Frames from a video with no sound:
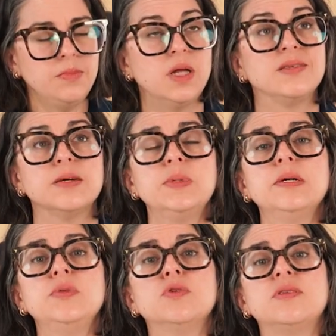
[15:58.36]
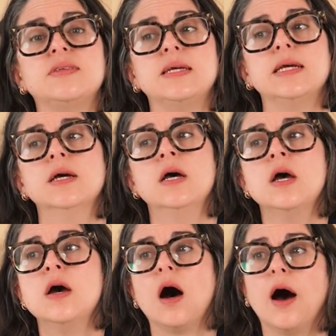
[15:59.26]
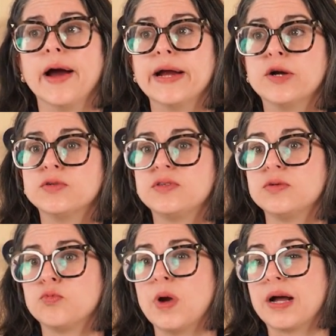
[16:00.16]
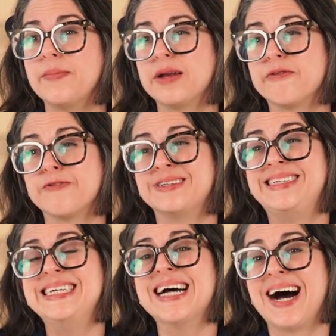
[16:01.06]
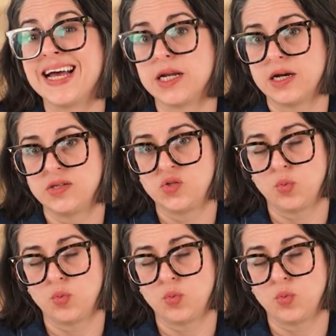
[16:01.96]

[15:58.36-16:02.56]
Sometimes you'll see irons recommended for deionized